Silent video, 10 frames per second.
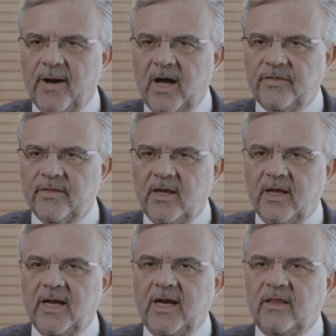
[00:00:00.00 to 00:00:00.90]
path
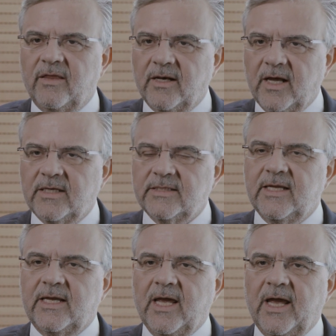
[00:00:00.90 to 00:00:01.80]
in the next
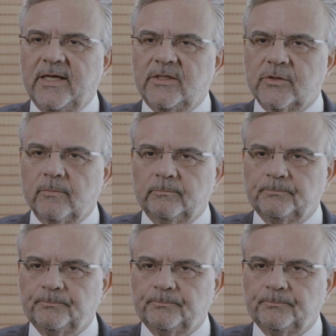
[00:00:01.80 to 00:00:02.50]
decades.